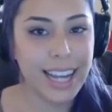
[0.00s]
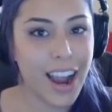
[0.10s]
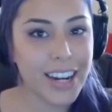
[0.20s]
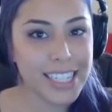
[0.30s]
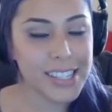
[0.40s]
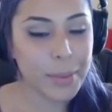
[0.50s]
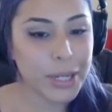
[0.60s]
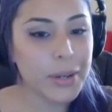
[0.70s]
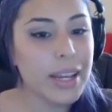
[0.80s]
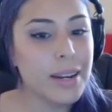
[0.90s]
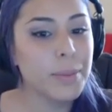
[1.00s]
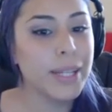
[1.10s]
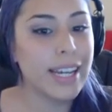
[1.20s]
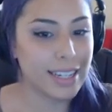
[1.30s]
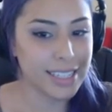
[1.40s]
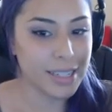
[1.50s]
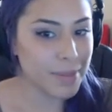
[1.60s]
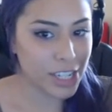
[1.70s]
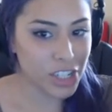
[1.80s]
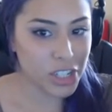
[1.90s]
right, so I'm gonna go ahead and play Haunted
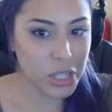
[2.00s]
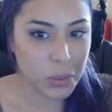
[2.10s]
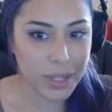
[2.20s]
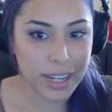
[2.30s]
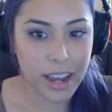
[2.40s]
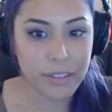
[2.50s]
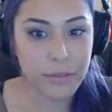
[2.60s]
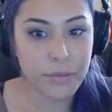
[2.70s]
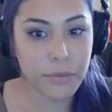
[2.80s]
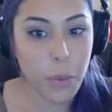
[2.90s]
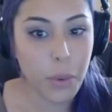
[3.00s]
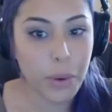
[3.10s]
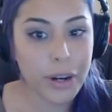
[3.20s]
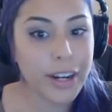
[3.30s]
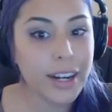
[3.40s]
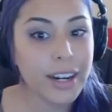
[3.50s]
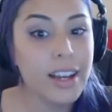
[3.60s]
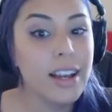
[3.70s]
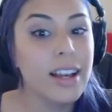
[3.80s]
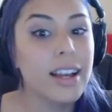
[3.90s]
Mansion 2. It got
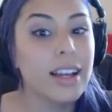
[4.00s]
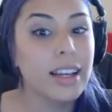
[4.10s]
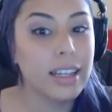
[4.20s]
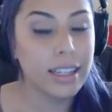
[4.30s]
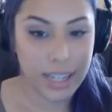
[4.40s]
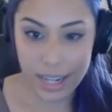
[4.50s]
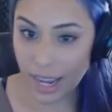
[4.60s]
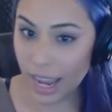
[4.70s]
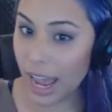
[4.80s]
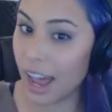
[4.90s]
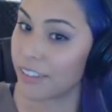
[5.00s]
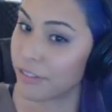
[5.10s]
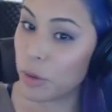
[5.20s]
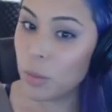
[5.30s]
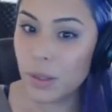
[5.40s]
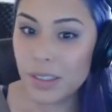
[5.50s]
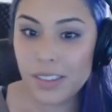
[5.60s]
4.5 almost